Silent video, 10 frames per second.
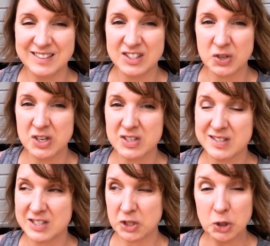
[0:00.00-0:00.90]
So here's
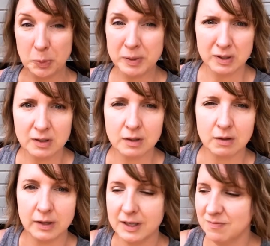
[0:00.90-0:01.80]
the scoop,
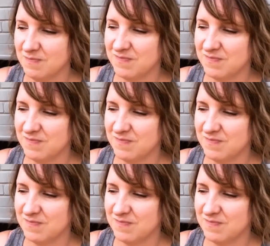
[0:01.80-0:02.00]
literally.